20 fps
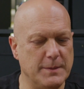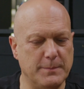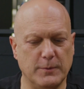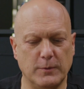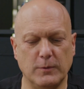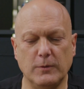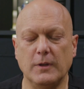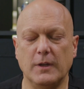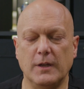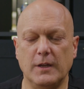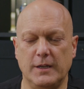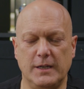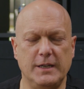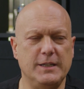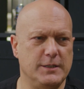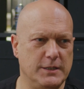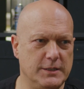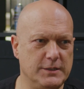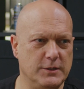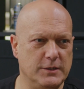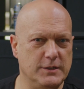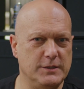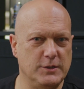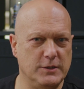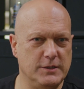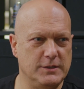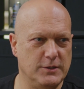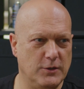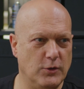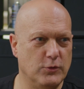people
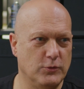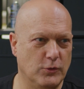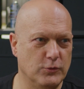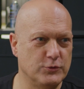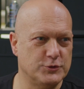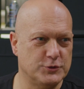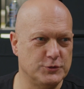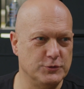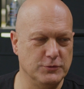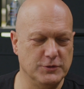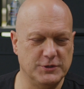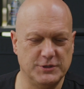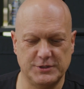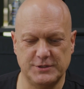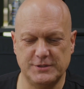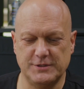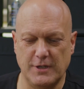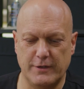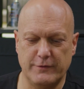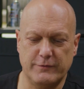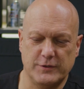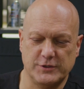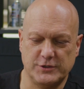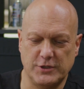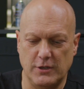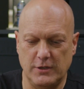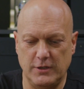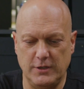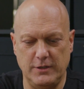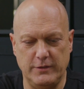in the old school stuff was,
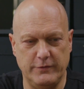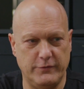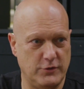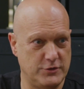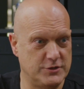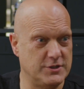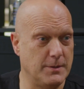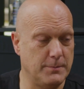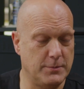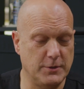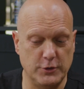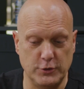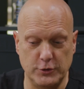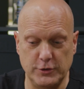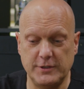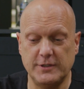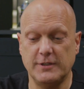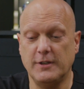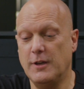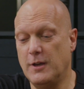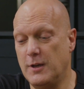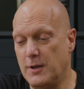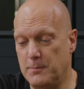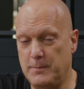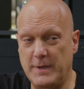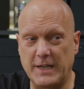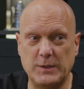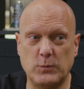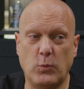for example, the hood, make